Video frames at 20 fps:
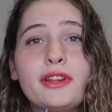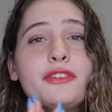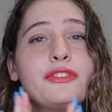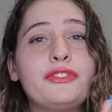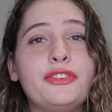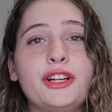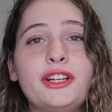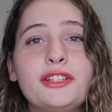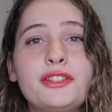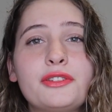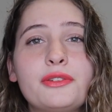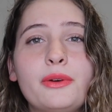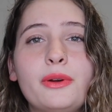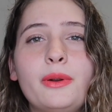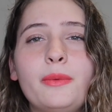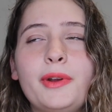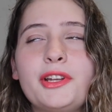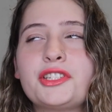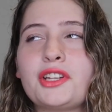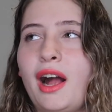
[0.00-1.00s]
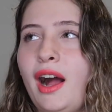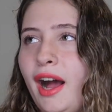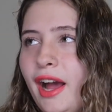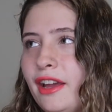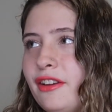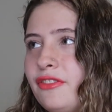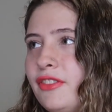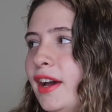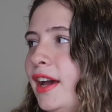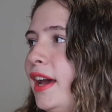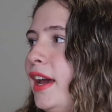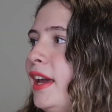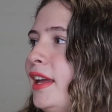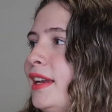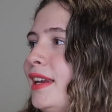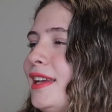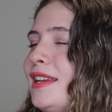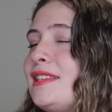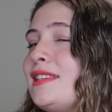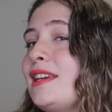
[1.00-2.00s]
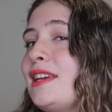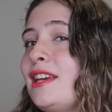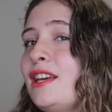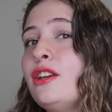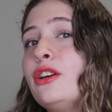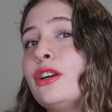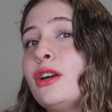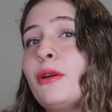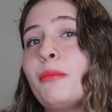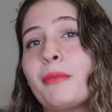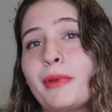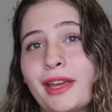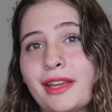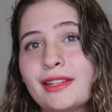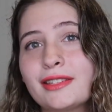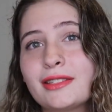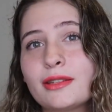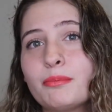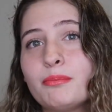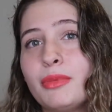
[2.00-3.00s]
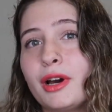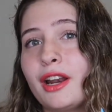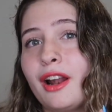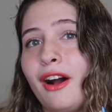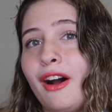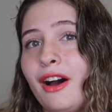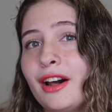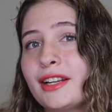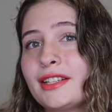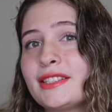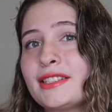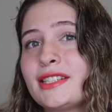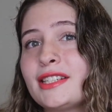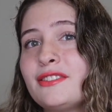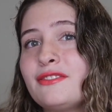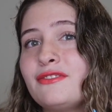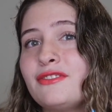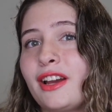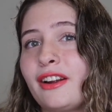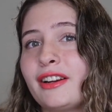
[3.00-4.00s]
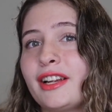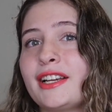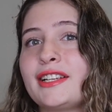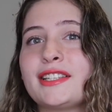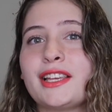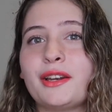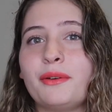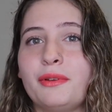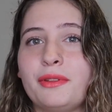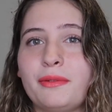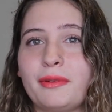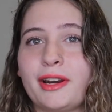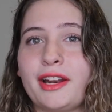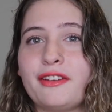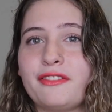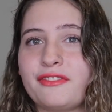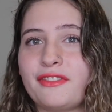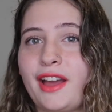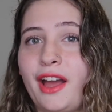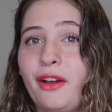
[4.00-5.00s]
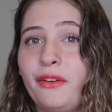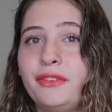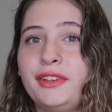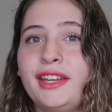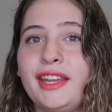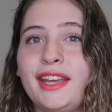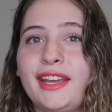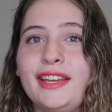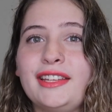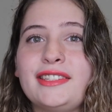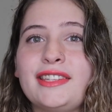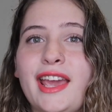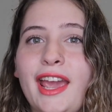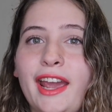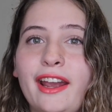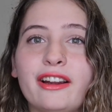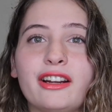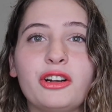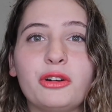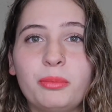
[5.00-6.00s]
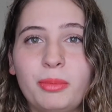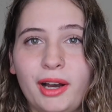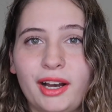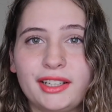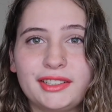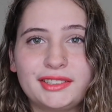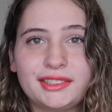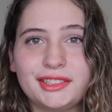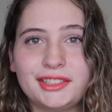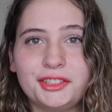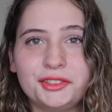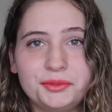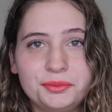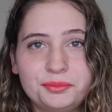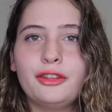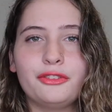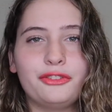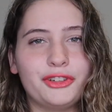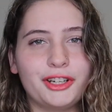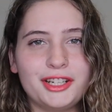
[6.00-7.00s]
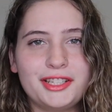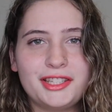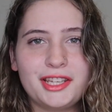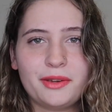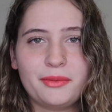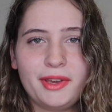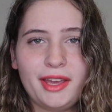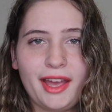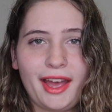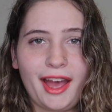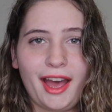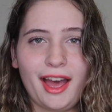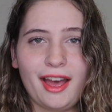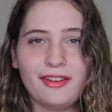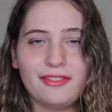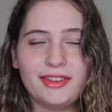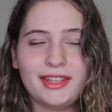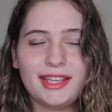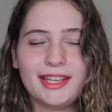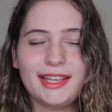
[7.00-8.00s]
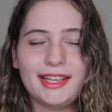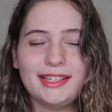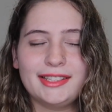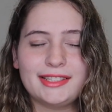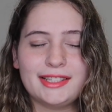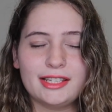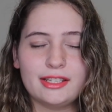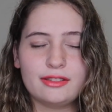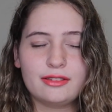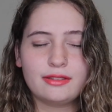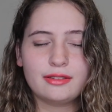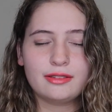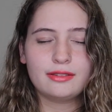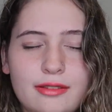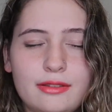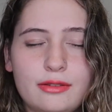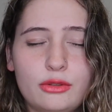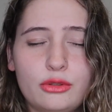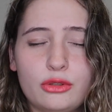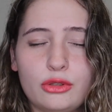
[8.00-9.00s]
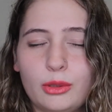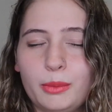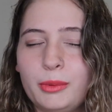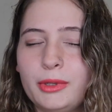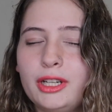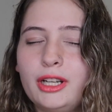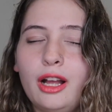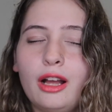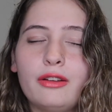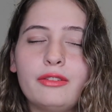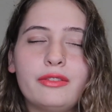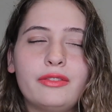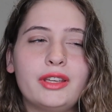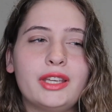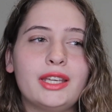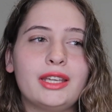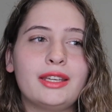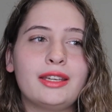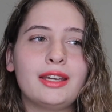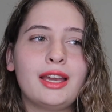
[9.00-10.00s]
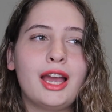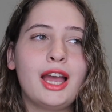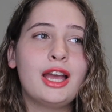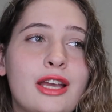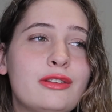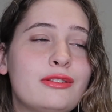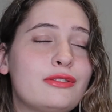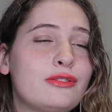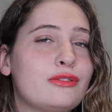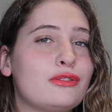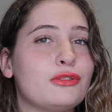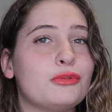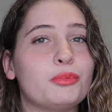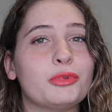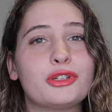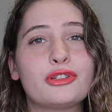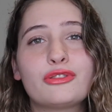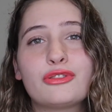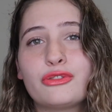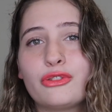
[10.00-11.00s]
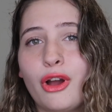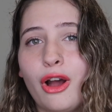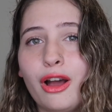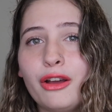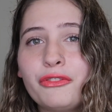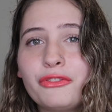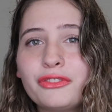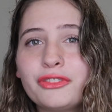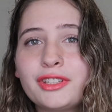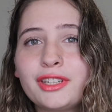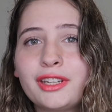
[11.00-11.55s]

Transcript: the first store, which I find is a hit or a miss, but honestly very excited with what I found, is Aeropostale. The first thing we have is this super comfy, super soft